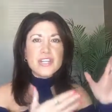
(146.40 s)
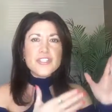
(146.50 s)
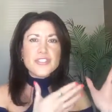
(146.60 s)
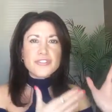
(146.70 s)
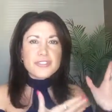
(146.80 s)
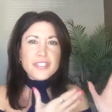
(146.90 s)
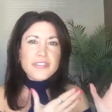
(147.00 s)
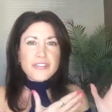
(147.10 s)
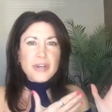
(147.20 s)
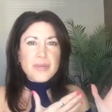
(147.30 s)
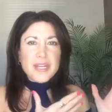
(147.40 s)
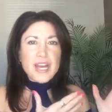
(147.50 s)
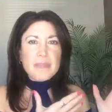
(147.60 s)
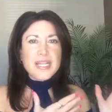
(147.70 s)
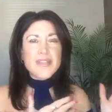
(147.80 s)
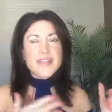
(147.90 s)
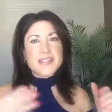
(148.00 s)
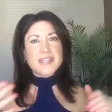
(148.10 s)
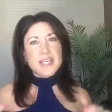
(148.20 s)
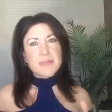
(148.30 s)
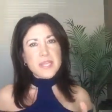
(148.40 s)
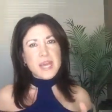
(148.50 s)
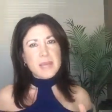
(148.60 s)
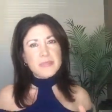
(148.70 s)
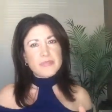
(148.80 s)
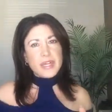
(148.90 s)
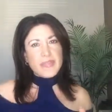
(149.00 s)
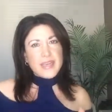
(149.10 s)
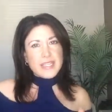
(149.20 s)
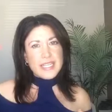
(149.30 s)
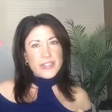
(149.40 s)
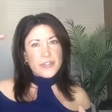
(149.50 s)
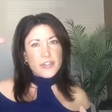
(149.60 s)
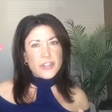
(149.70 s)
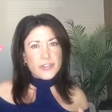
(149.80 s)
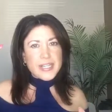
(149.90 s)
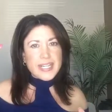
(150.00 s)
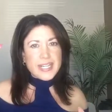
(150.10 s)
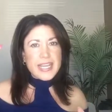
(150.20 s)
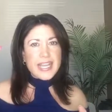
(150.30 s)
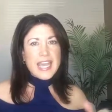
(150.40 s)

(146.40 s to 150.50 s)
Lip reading: cheerleader going on, but at the same time, you've got that inner critic.